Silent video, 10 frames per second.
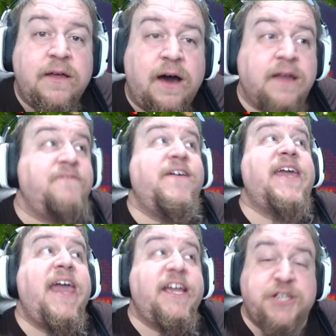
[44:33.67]
on a
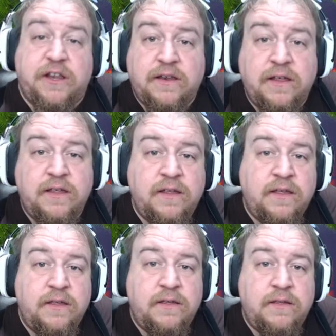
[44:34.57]
vacation.
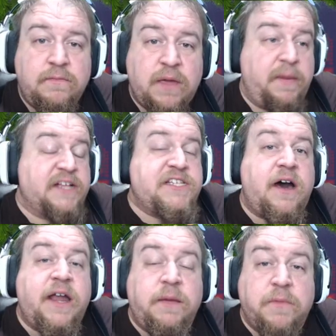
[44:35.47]
Maybe it's a
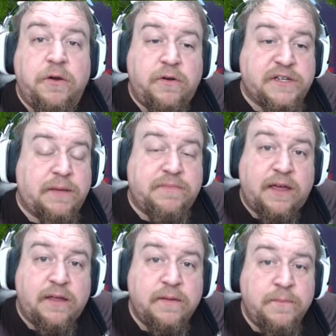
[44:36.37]
honeymoon or something.